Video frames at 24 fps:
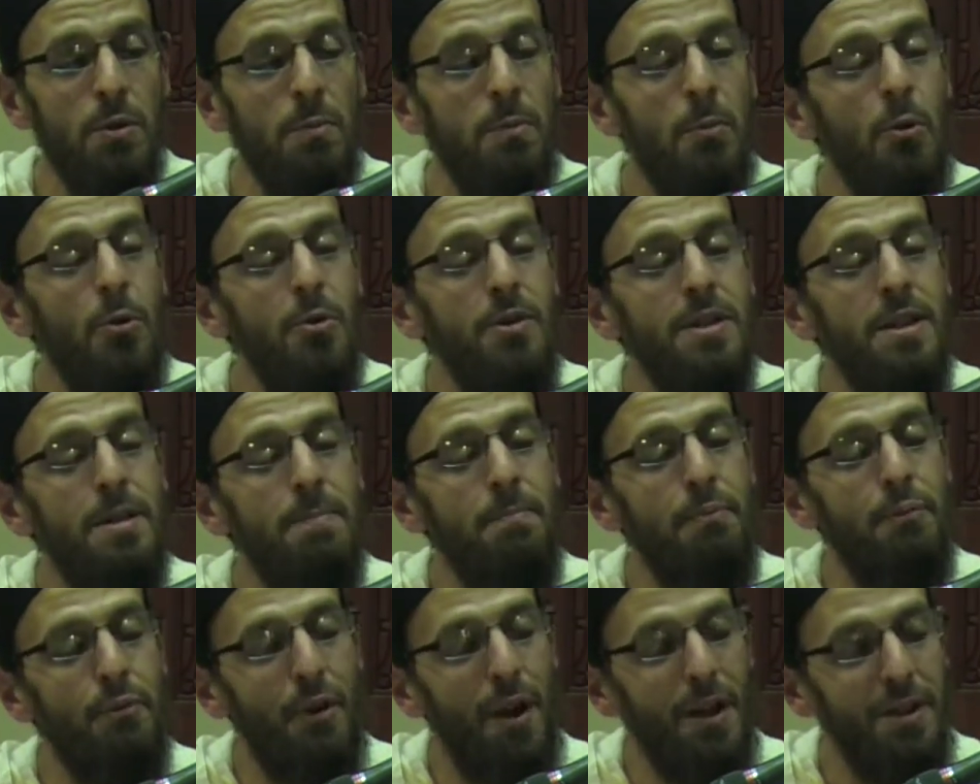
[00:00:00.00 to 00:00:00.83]
the more
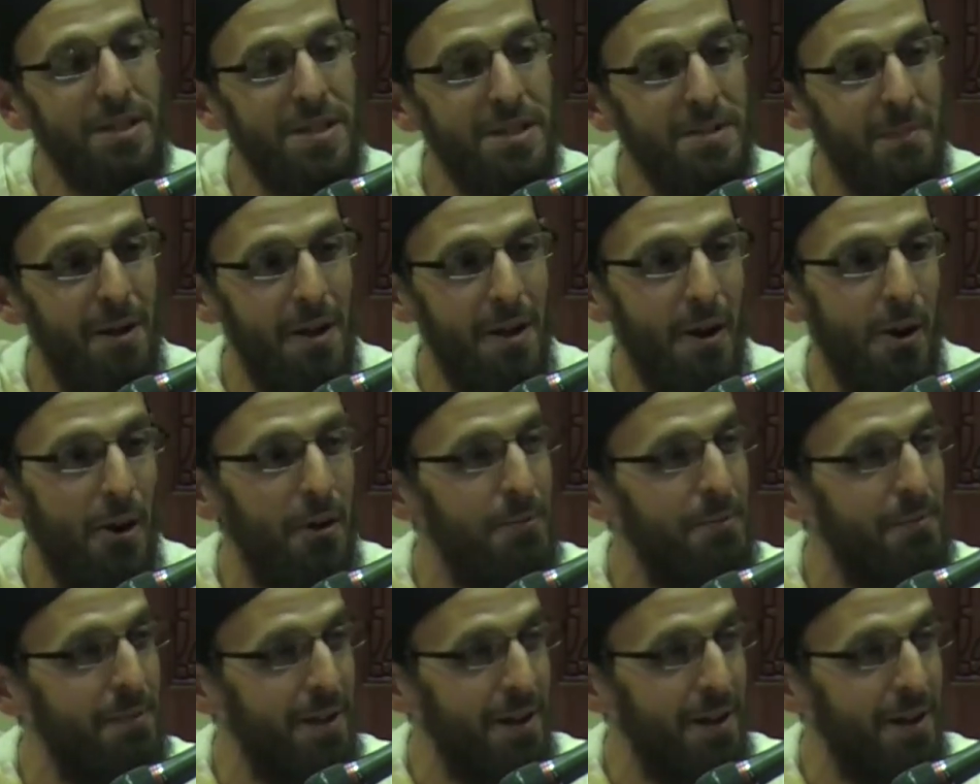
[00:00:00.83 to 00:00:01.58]
depressed my heart